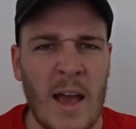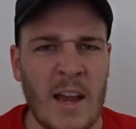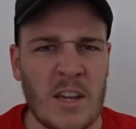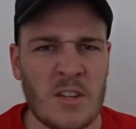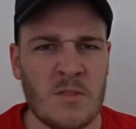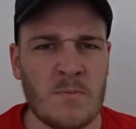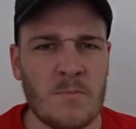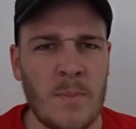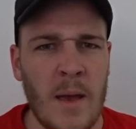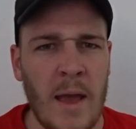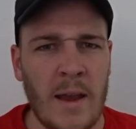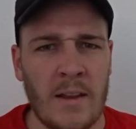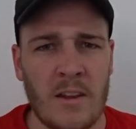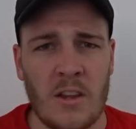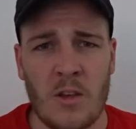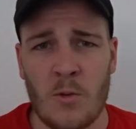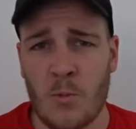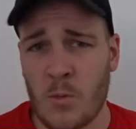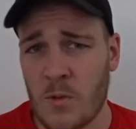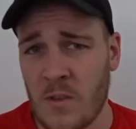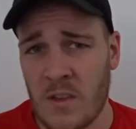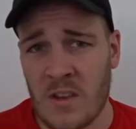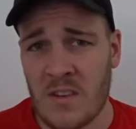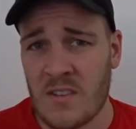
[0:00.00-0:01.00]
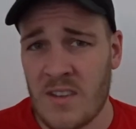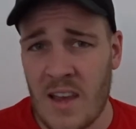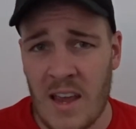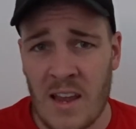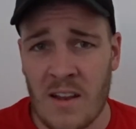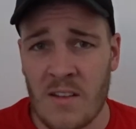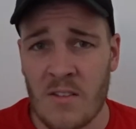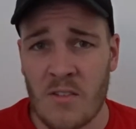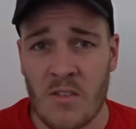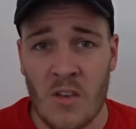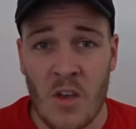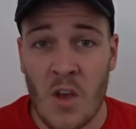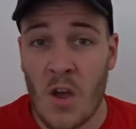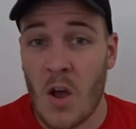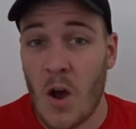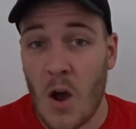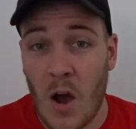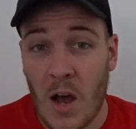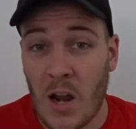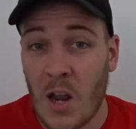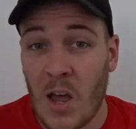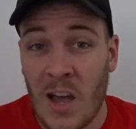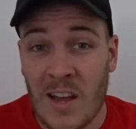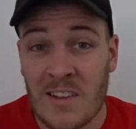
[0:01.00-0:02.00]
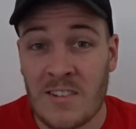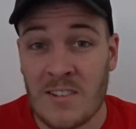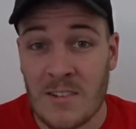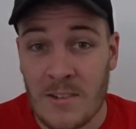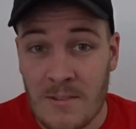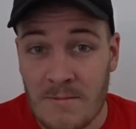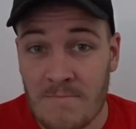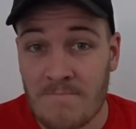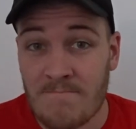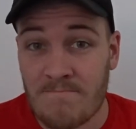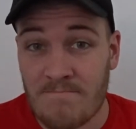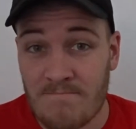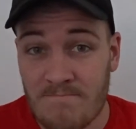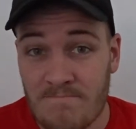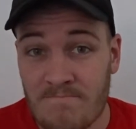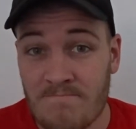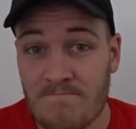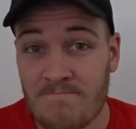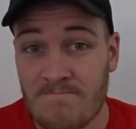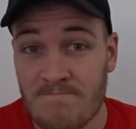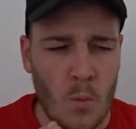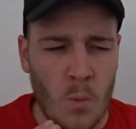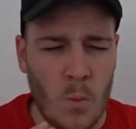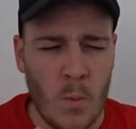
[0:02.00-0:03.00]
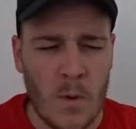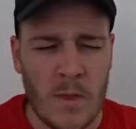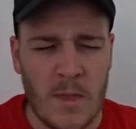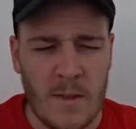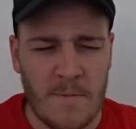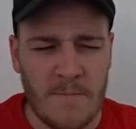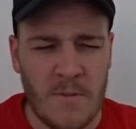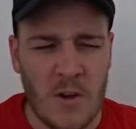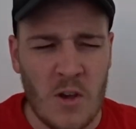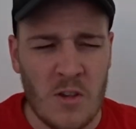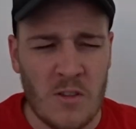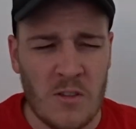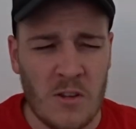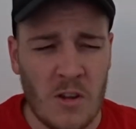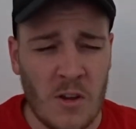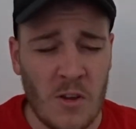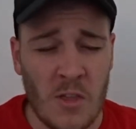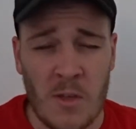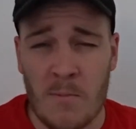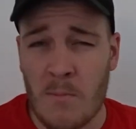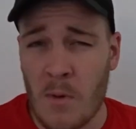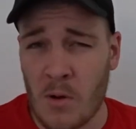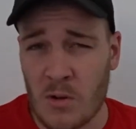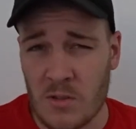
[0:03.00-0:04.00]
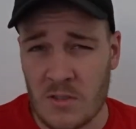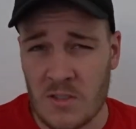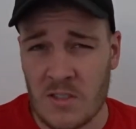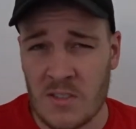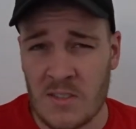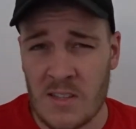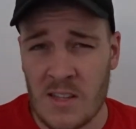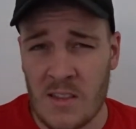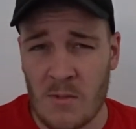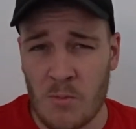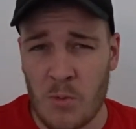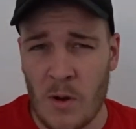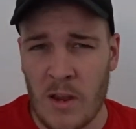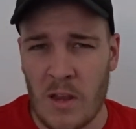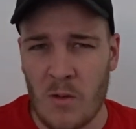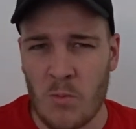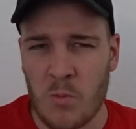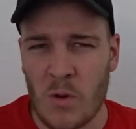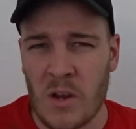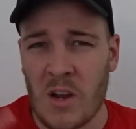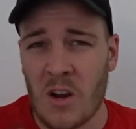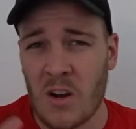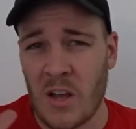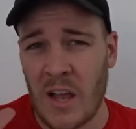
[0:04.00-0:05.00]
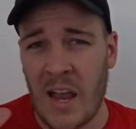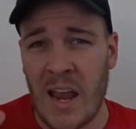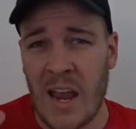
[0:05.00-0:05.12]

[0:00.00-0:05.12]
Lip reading: action-packed, it was intense, I liked it. With the first look at the monsters this week, we got a